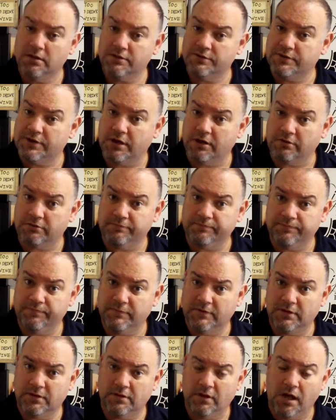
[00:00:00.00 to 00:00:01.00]
So
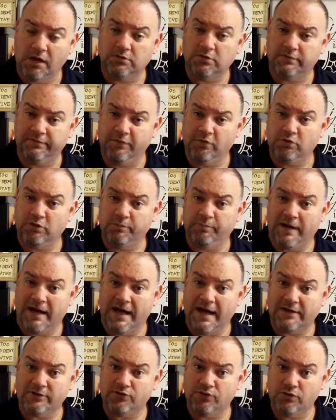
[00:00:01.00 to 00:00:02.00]
I look forward to
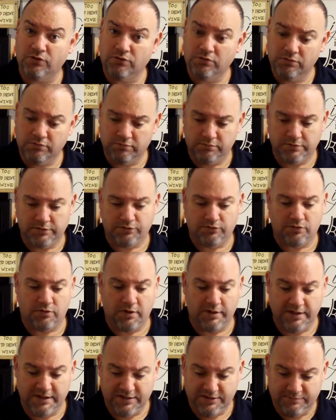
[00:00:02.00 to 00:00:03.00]
part 2 to
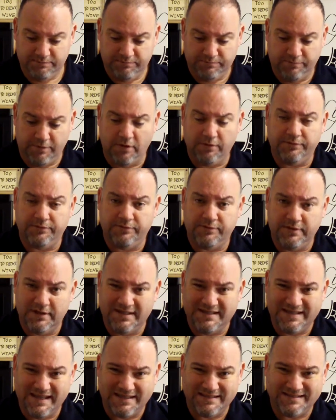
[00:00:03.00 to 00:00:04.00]
try these both
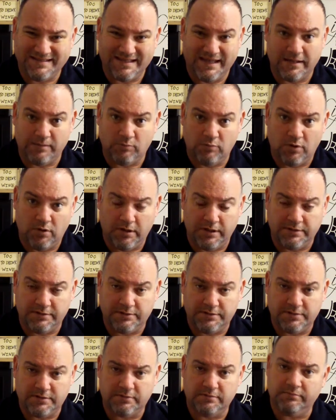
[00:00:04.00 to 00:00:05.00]
exact same
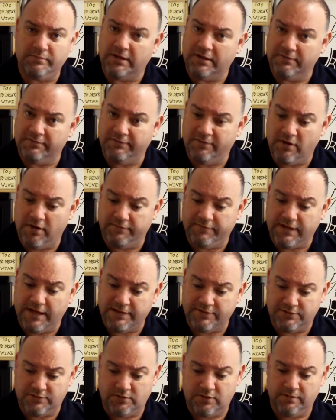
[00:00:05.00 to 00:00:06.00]
wines but in 5
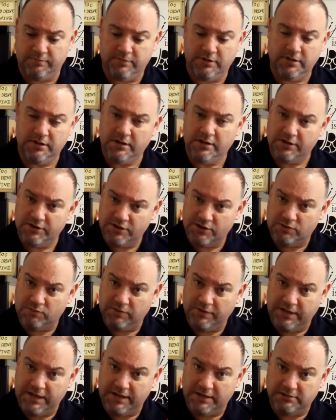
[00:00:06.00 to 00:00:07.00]
days time, just
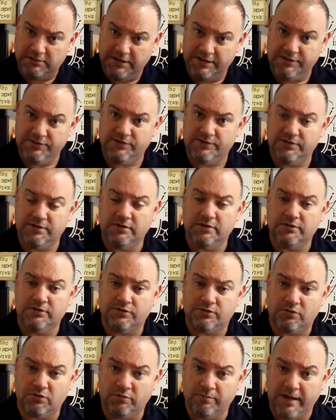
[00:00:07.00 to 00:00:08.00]
with their lids
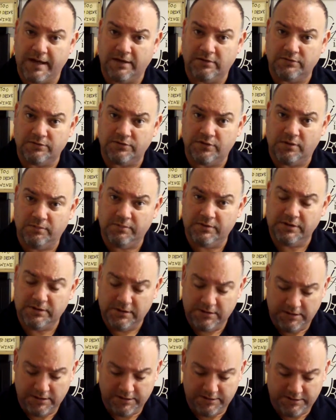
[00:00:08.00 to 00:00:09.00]
screwed back on top,
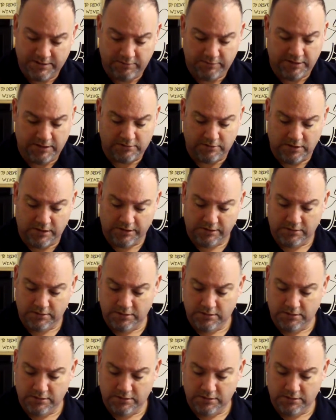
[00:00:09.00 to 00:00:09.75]
and see what they're like.